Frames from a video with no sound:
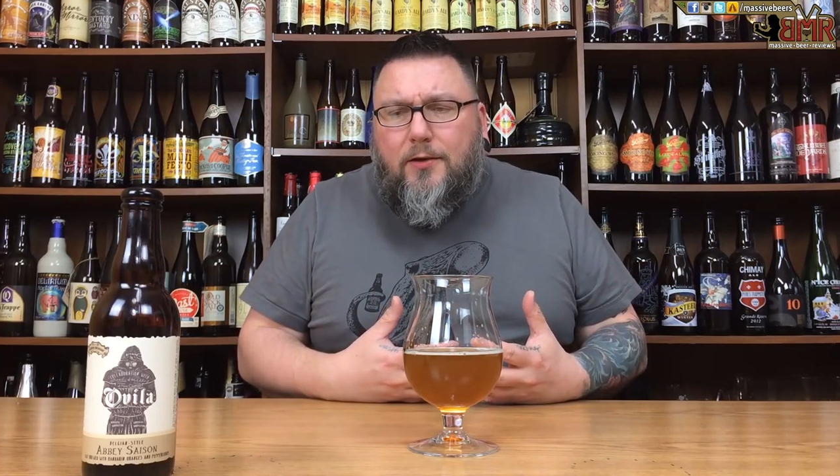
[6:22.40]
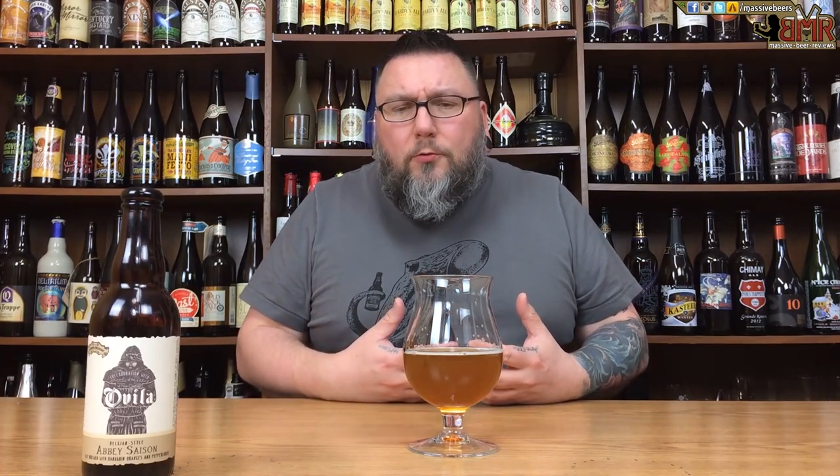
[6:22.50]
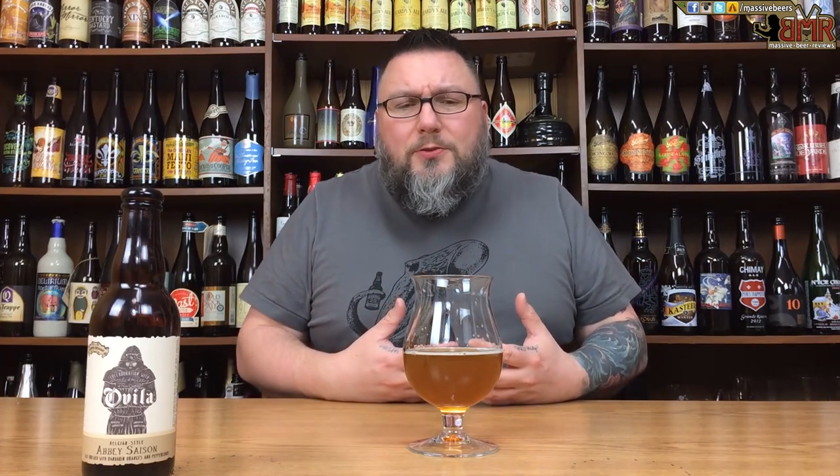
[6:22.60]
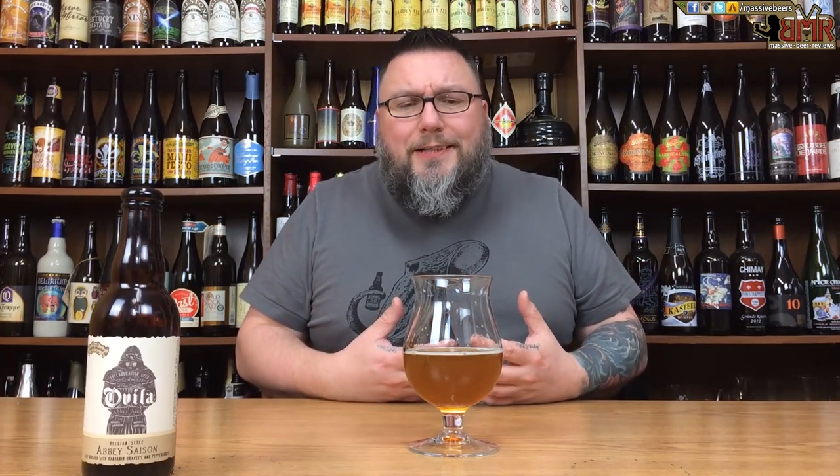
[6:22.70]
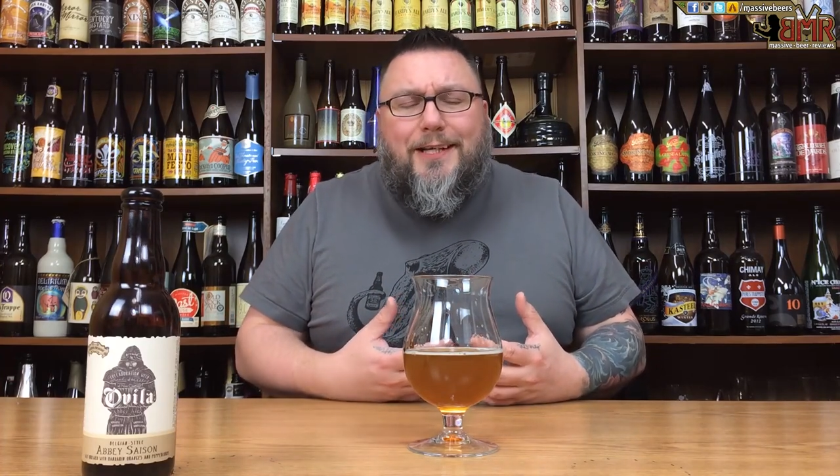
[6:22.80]

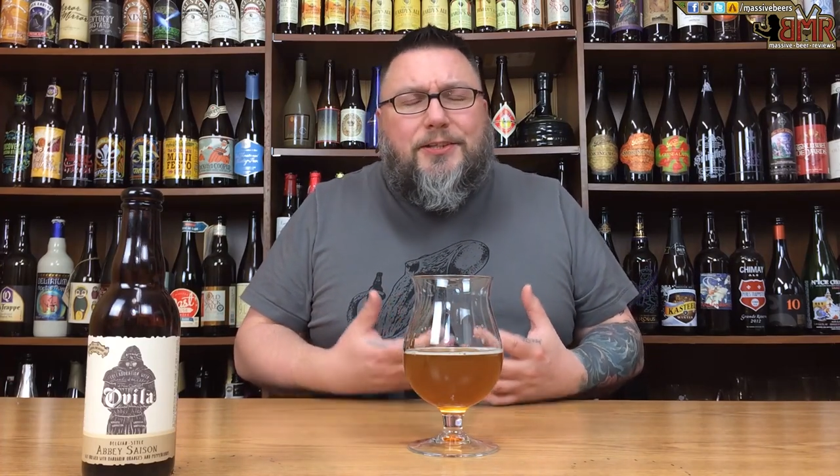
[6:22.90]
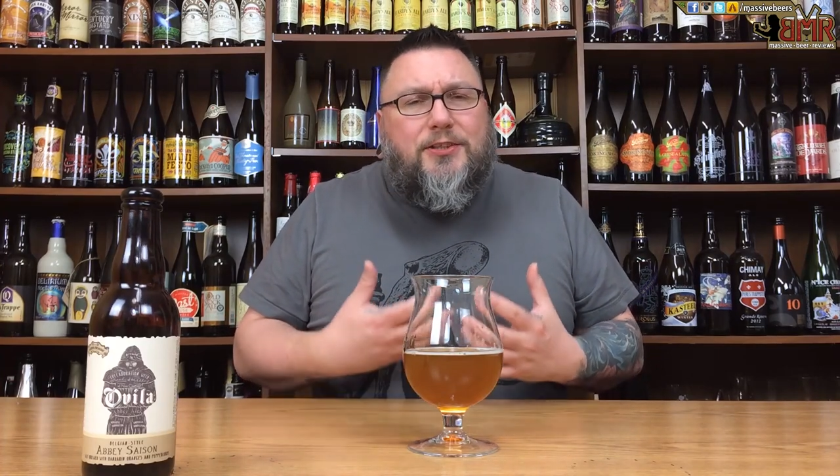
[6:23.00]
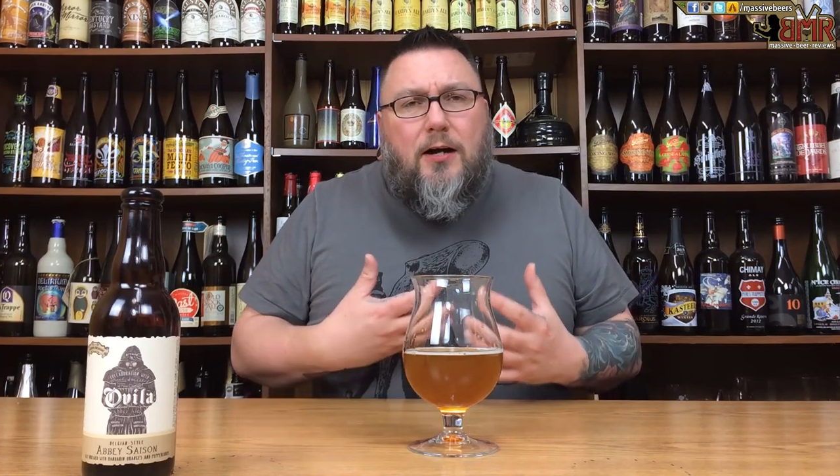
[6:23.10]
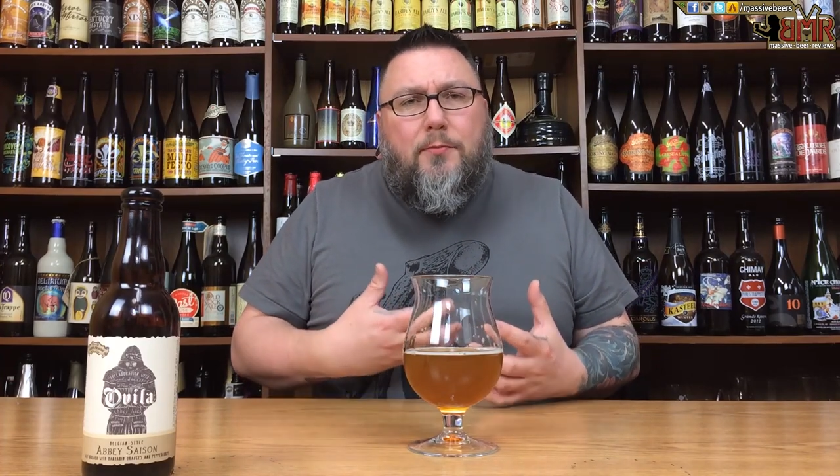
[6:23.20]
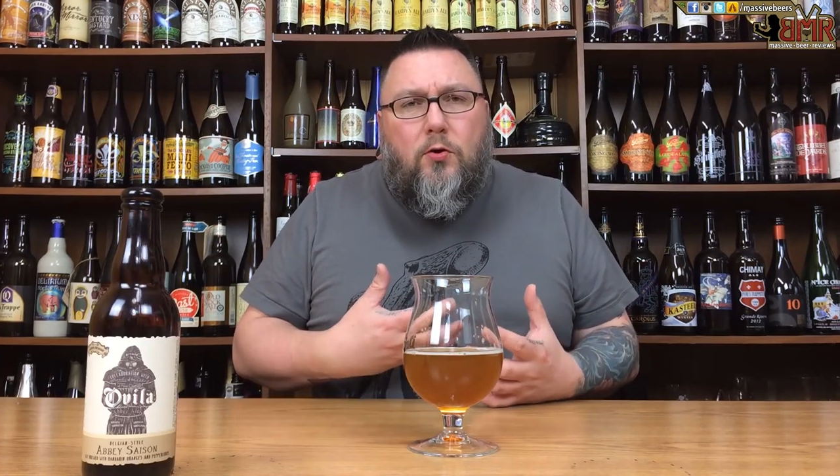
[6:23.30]
almost like a
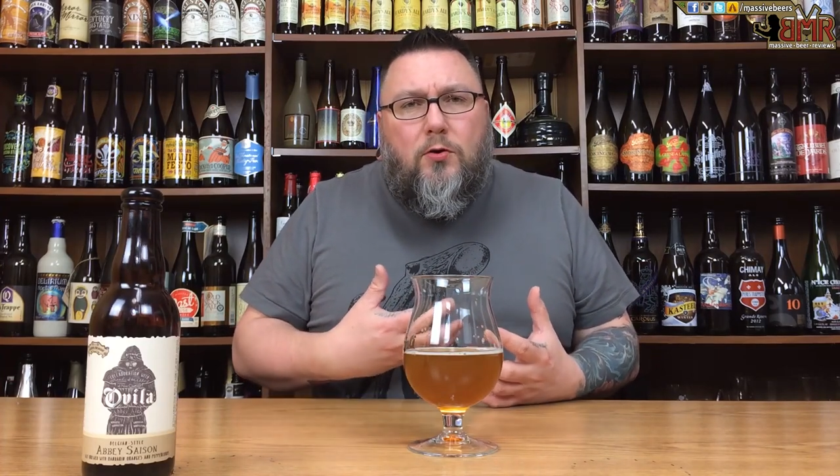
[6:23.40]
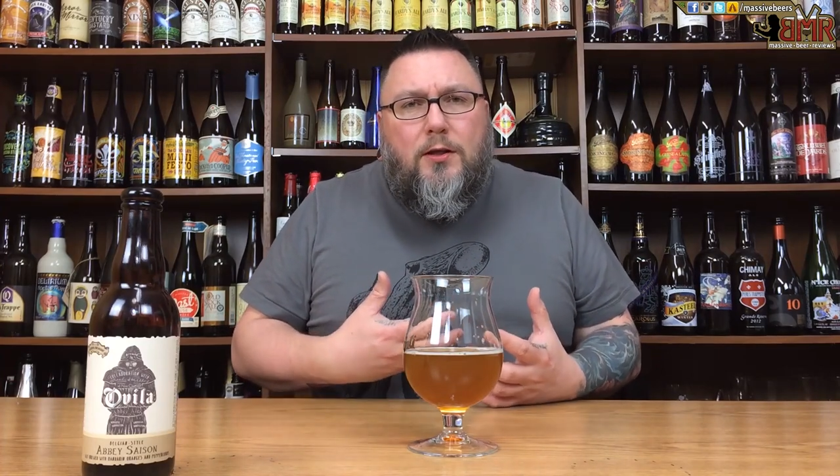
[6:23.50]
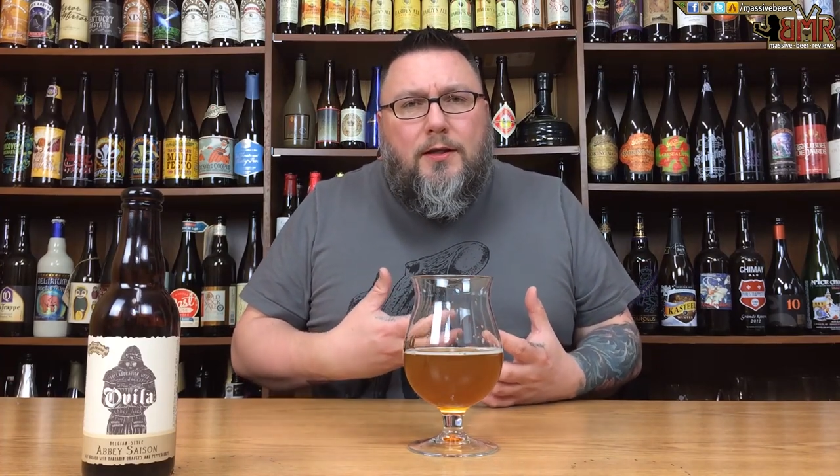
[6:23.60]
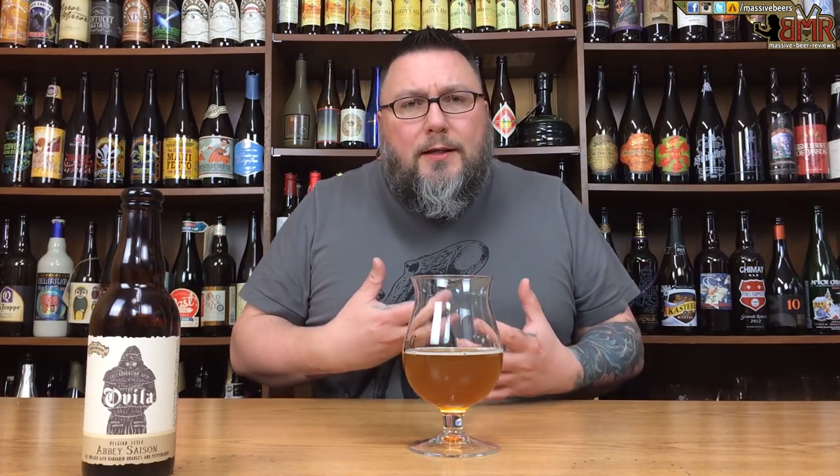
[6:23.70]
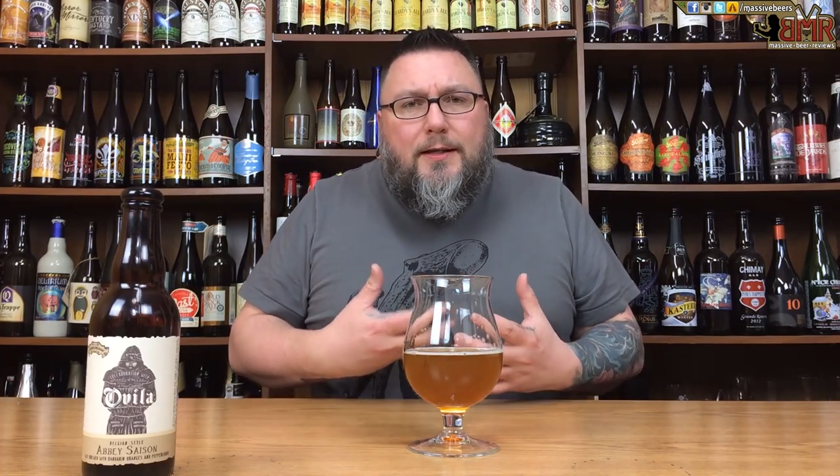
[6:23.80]

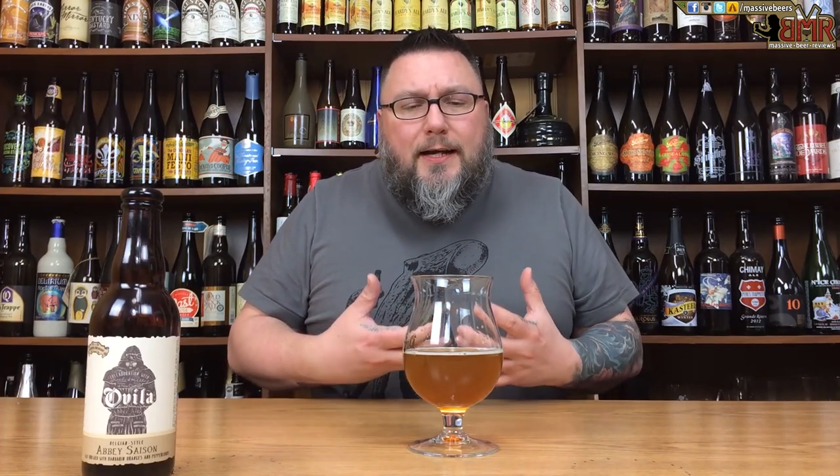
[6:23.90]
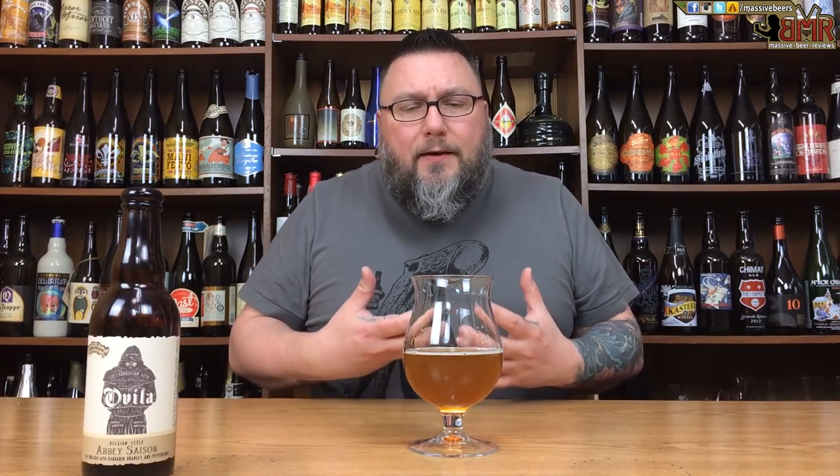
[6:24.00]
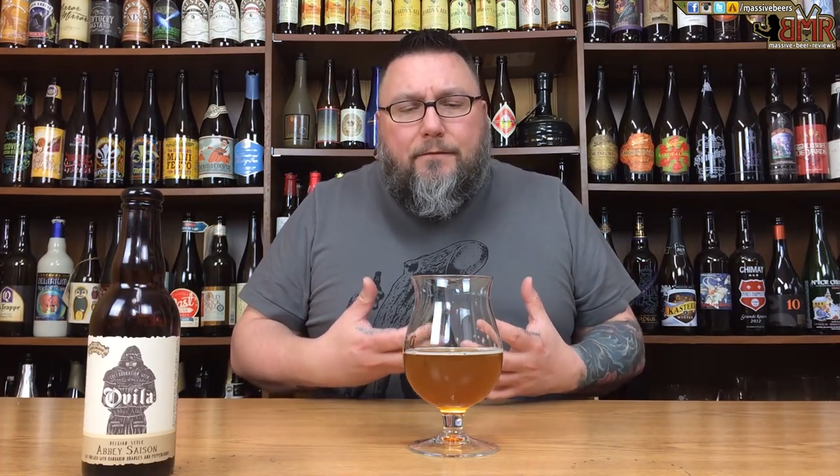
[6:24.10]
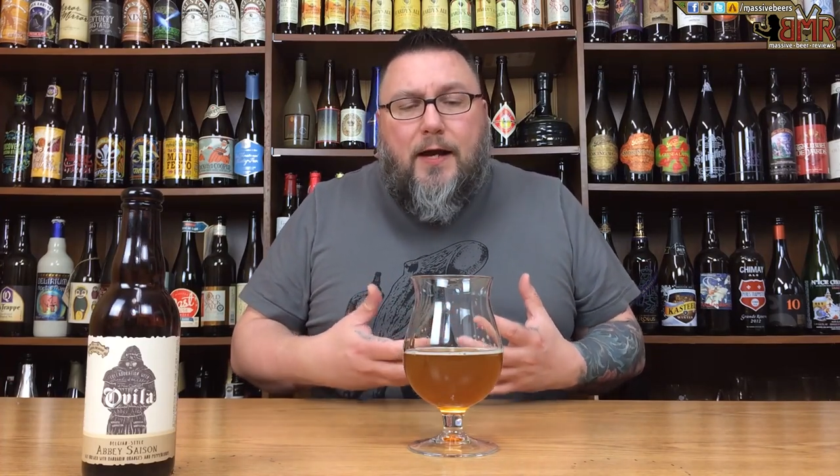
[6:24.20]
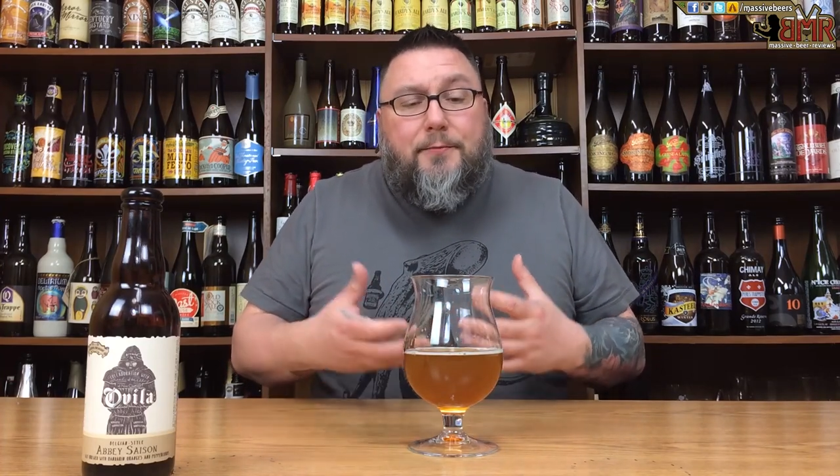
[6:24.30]
double
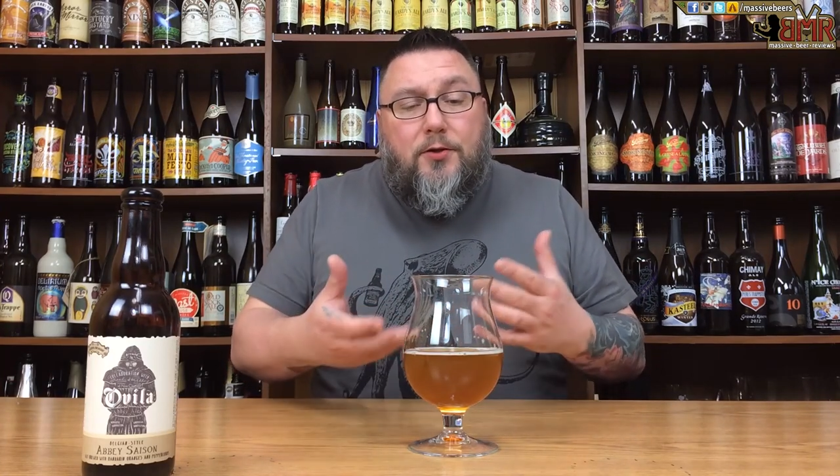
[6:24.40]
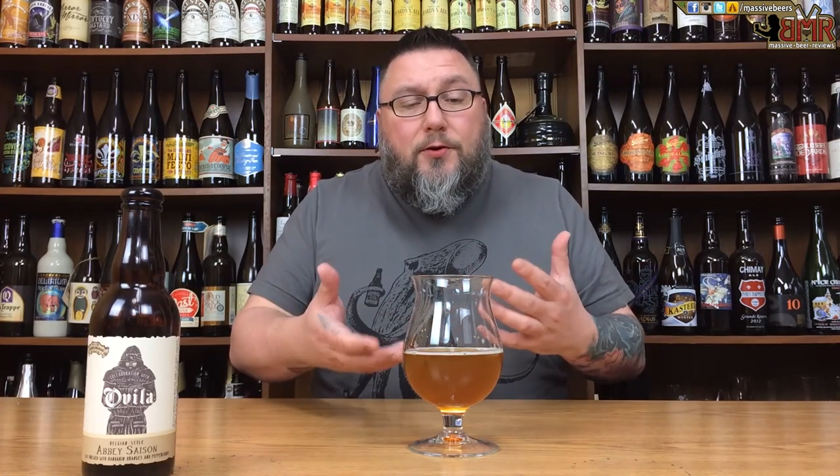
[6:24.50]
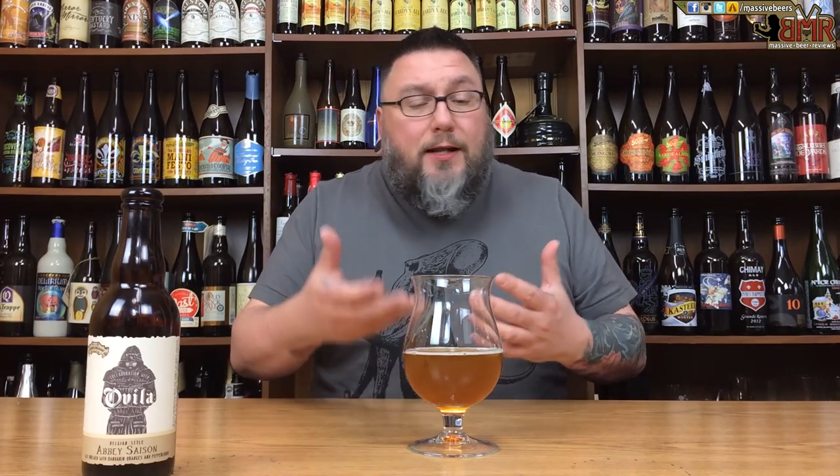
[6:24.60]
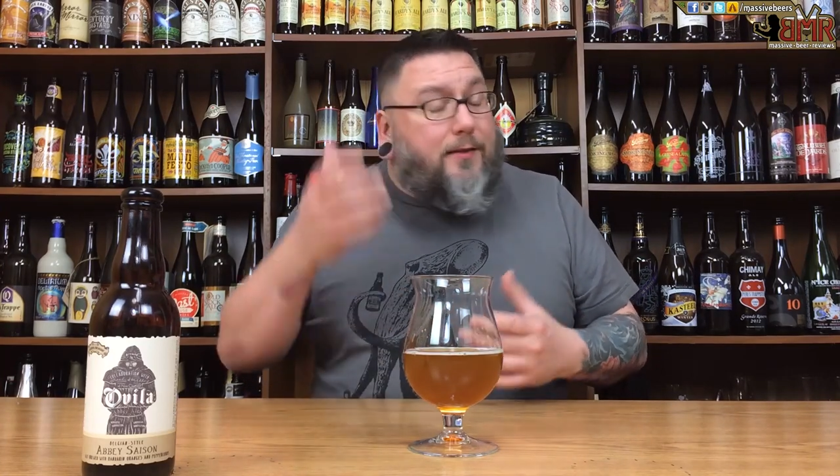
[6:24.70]
kind of vibe to it.